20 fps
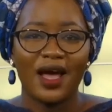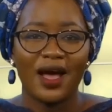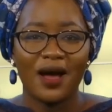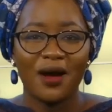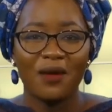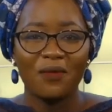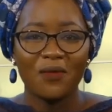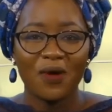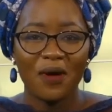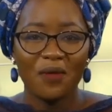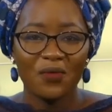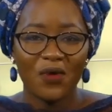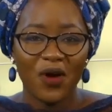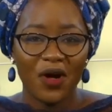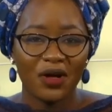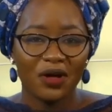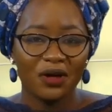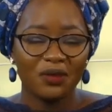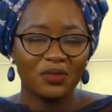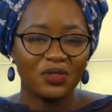A warm
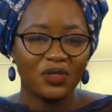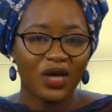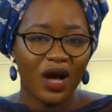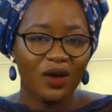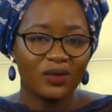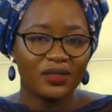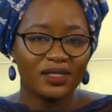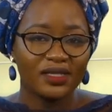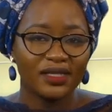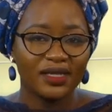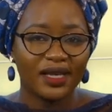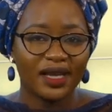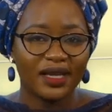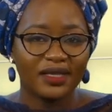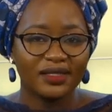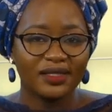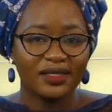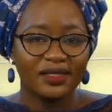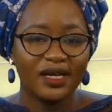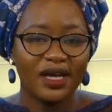welcome to House
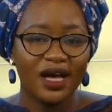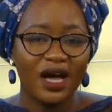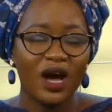Tickets,